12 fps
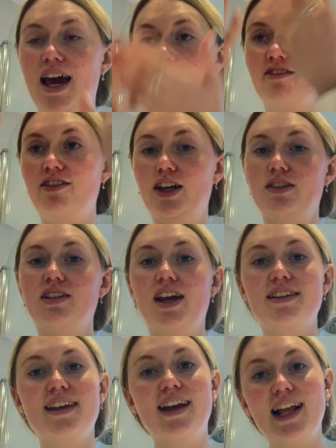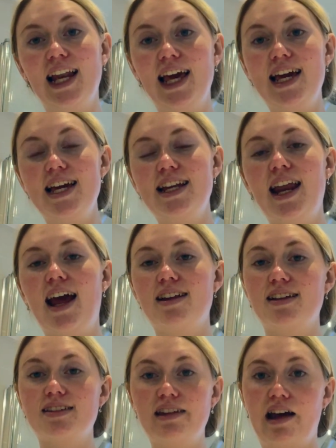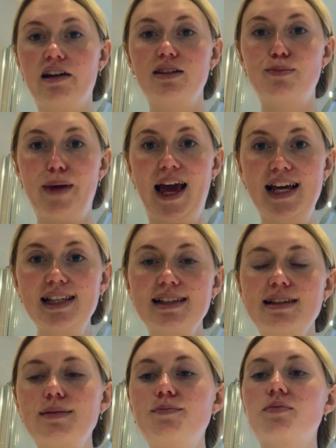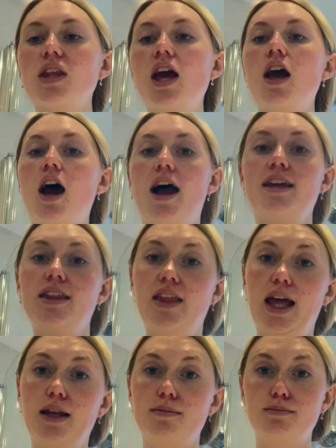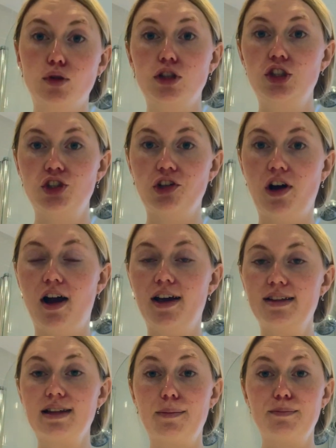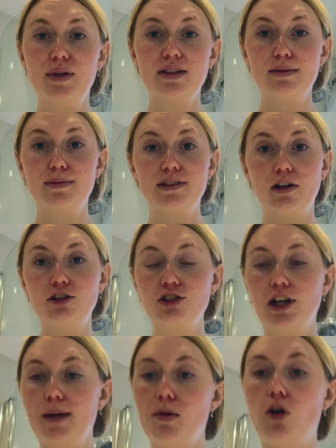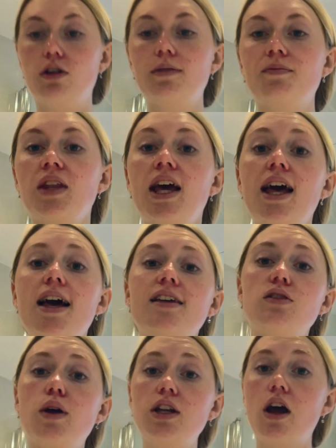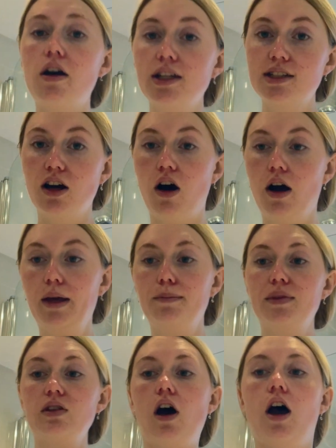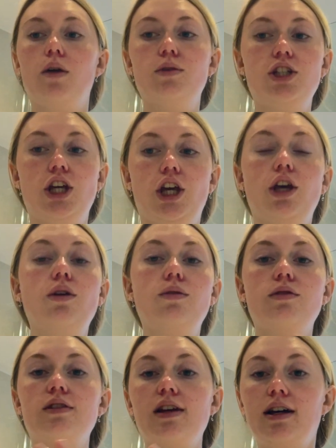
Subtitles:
and feels nice and clean and it's a nice base. I can then moisturise and put some sun cream on. So at night times I would use